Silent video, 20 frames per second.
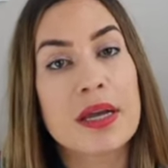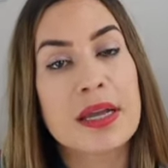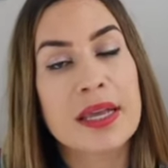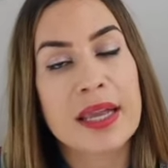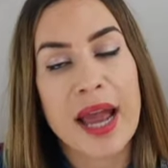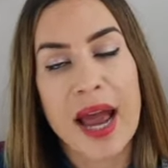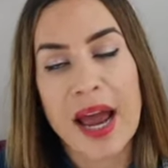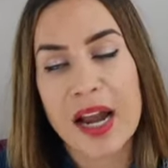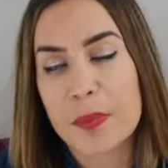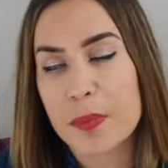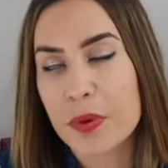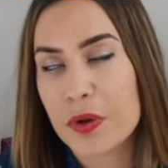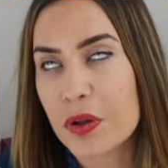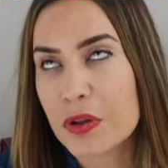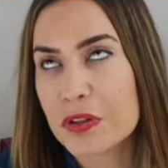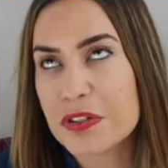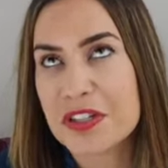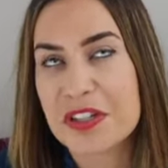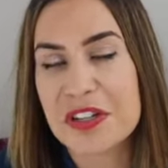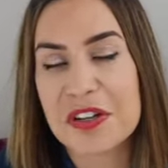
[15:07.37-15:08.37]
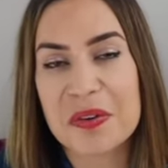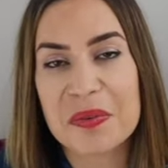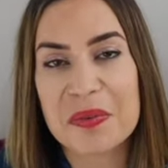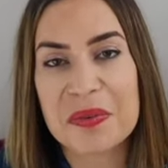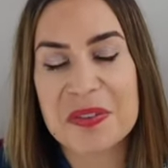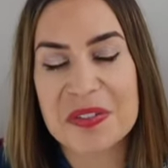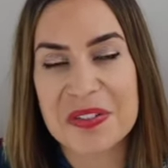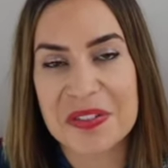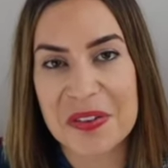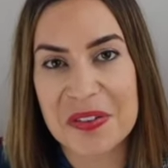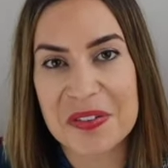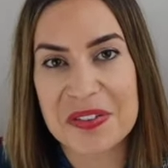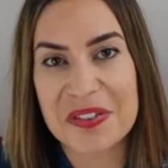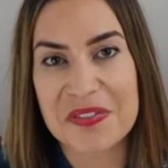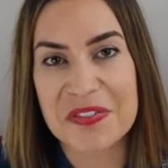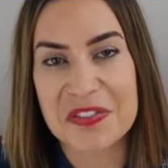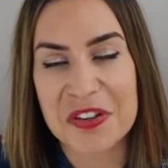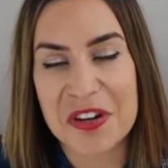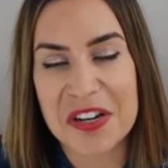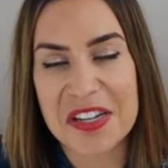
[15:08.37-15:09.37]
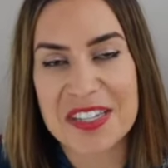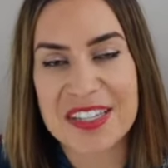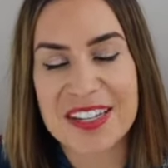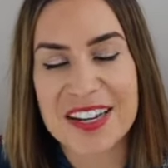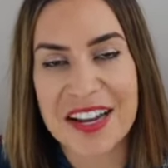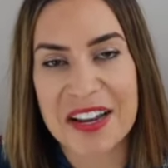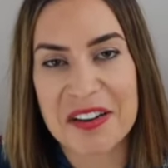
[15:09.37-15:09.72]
catapult your results of Tracy